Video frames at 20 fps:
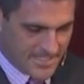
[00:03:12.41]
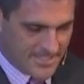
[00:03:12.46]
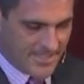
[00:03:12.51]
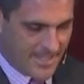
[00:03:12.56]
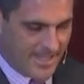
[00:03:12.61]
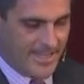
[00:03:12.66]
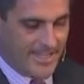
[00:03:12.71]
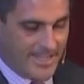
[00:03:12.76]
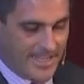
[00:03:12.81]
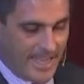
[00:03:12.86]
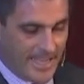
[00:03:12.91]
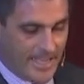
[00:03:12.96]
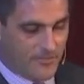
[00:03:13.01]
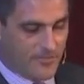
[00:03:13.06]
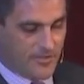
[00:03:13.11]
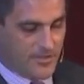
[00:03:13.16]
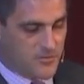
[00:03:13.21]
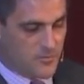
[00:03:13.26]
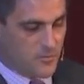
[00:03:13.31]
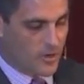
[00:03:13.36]
that he gave
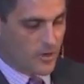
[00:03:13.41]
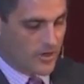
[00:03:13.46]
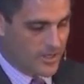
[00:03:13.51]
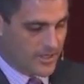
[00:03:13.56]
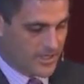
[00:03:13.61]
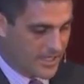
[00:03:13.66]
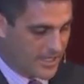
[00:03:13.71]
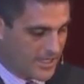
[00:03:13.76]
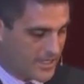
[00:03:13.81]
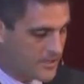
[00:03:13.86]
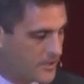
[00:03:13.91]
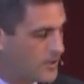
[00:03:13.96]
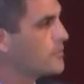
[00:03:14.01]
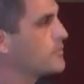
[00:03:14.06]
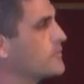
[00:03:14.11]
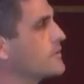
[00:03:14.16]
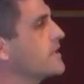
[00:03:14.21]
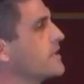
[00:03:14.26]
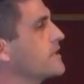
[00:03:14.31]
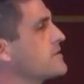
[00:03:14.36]
his one and
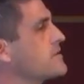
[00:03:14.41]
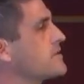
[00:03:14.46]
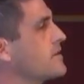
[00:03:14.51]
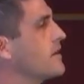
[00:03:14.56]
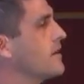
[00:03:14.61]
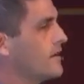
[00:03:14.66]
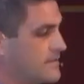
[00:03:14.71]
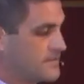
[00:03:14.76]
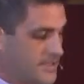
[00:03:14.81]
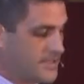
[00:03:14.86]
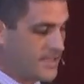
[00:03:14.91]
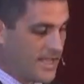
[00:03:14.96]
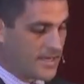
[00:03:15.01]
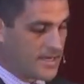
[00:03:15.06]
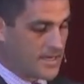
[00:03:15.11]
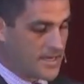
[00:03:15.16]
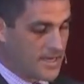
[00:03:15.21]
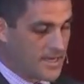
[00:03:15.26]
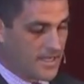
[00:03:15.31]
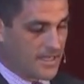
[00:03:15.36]
only son, that